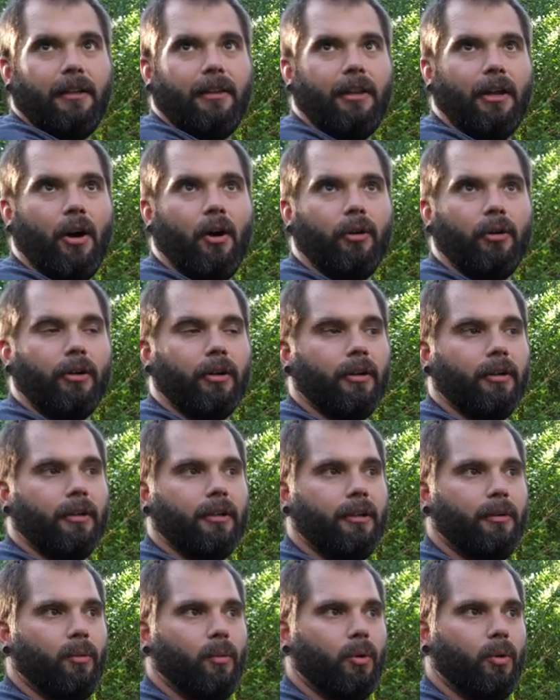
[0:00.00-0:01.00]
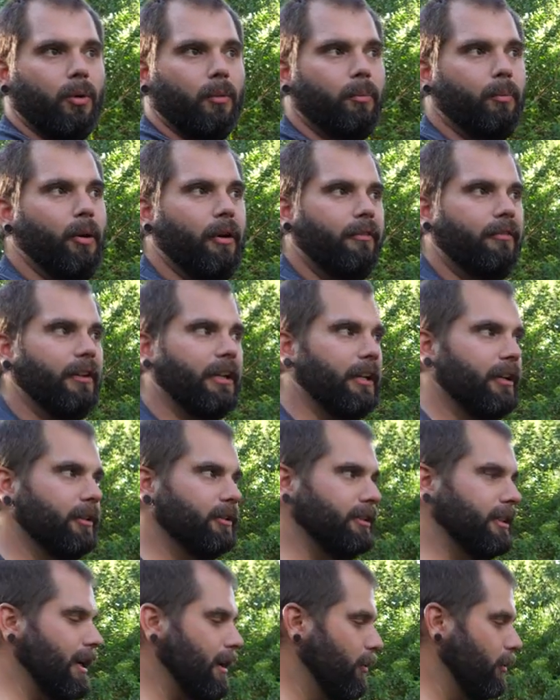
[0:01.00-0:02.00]
the owner will put
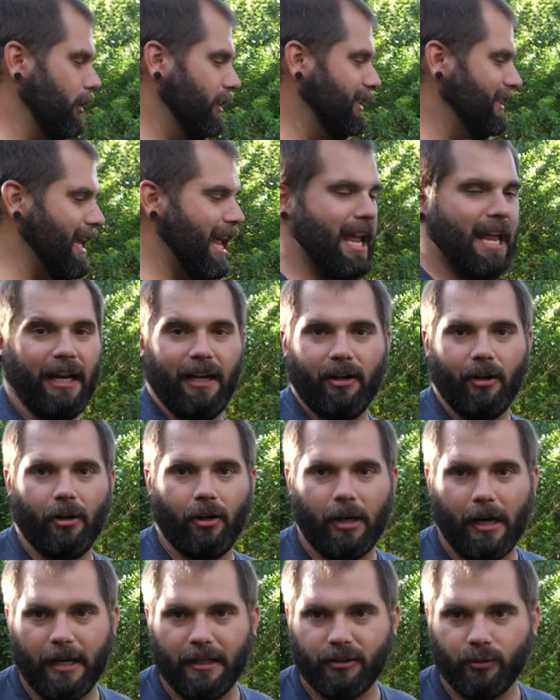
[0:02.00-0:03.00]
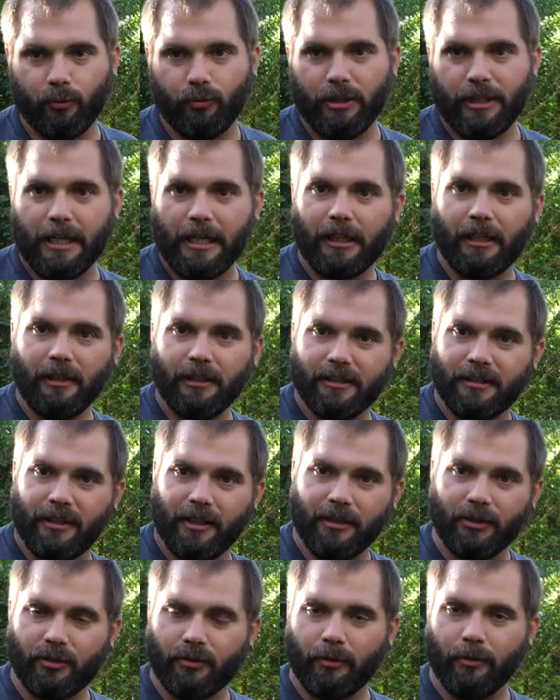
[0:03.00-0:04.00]
videos out where he's hanging all kinds of ridiculous
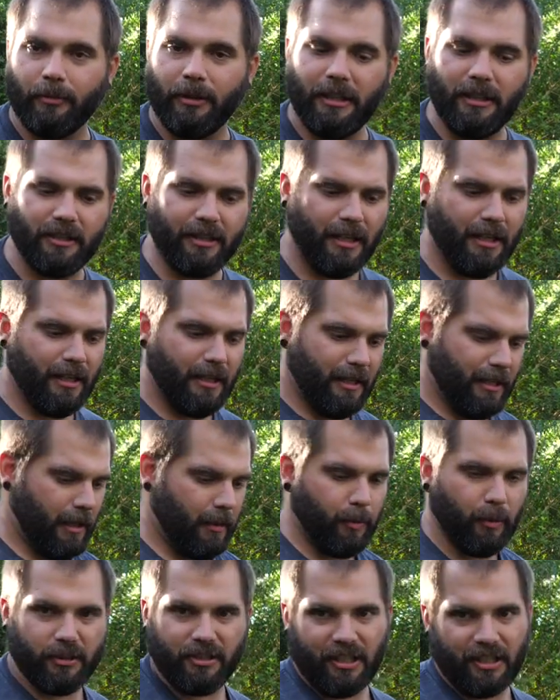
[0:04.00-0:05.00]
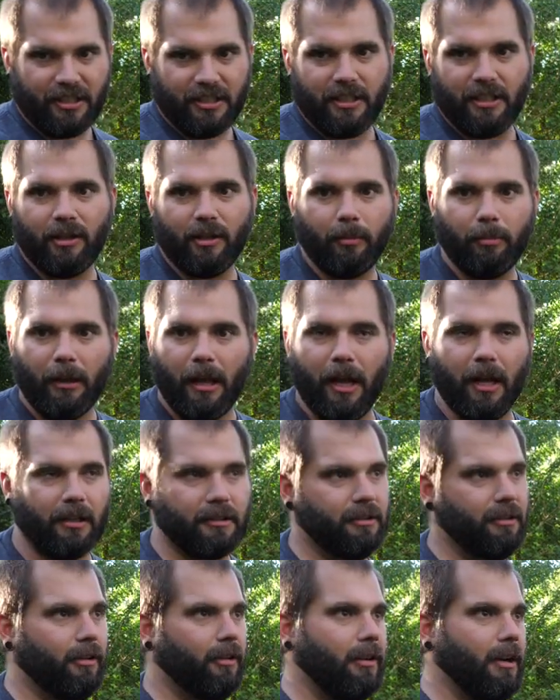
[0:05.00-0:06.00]
things from these. He puts like cinder
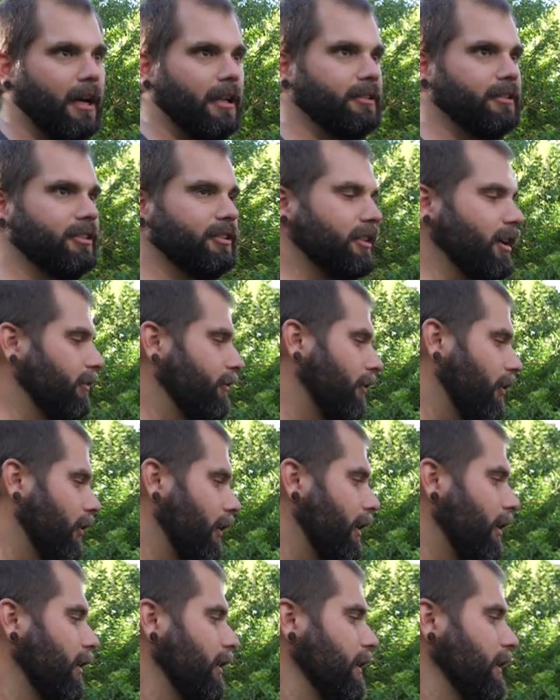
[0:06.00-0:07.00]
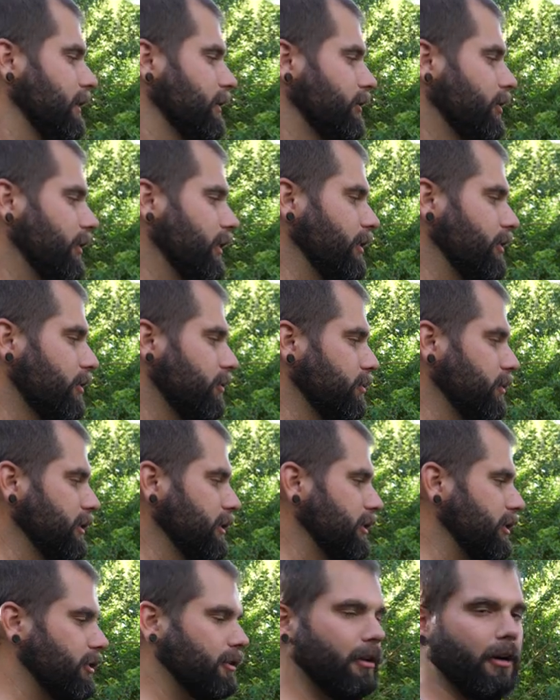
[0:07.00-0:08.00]
blocks and all kinds of stuff on there. So these are
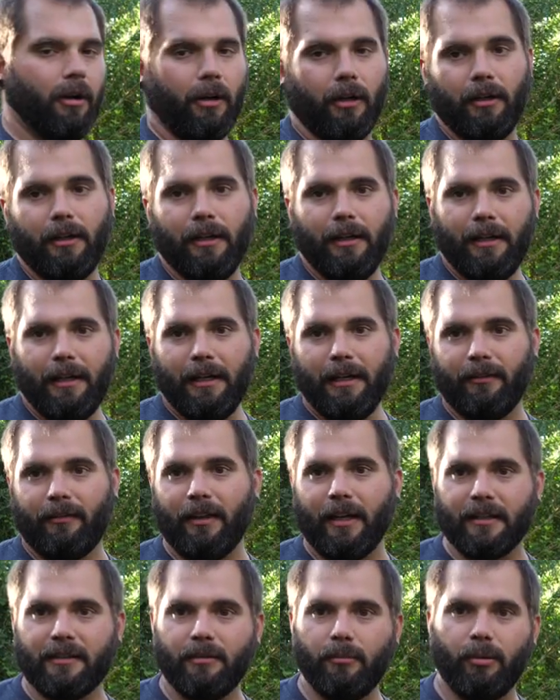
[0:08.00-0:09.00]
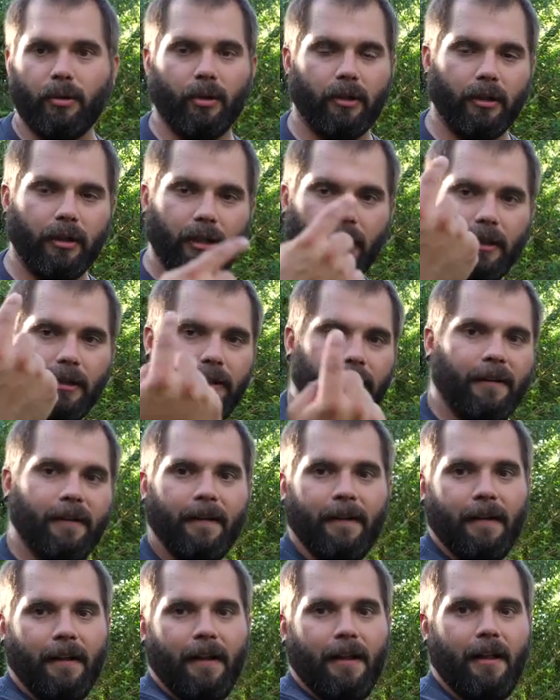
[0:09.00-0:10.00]
really strong. If that's important to you,
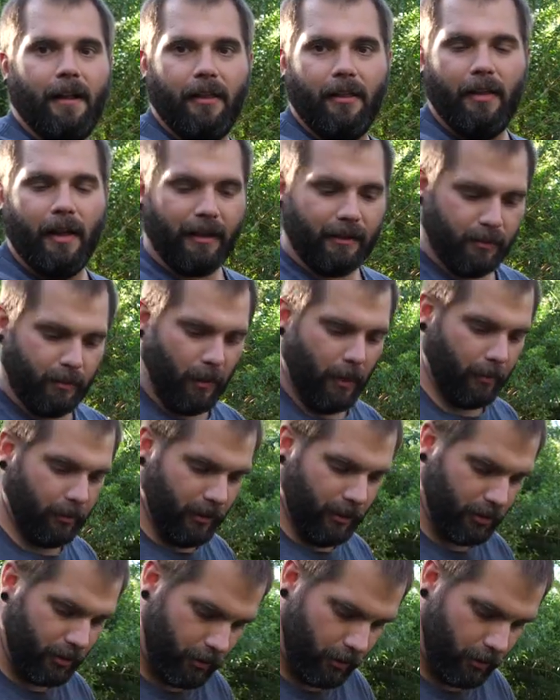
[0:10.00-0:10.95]
that's probably the